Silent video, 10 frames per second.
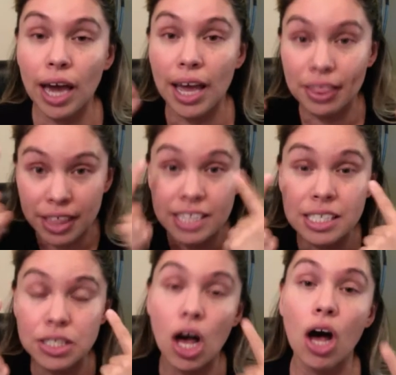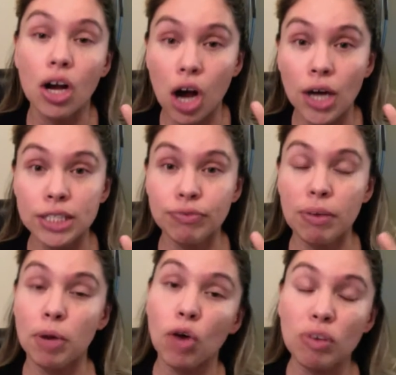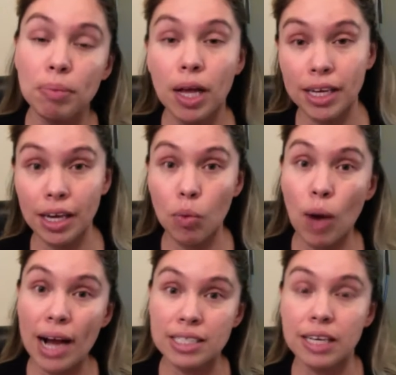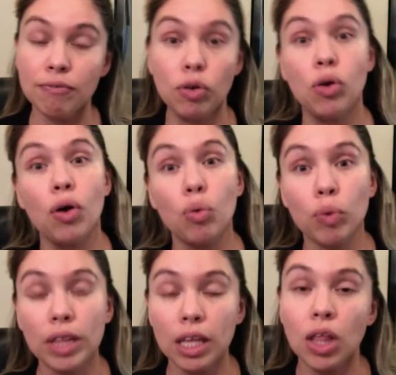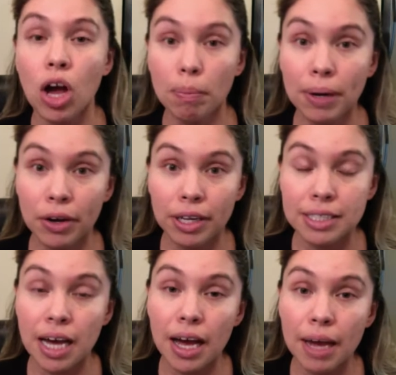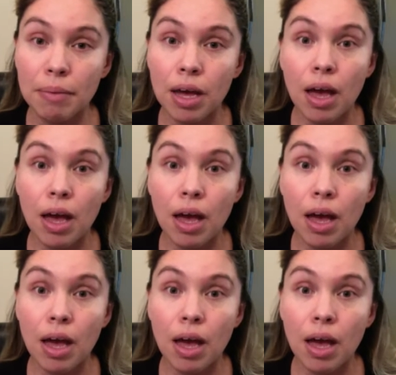And this is all caused from overplucking and waxing for a really long period of time.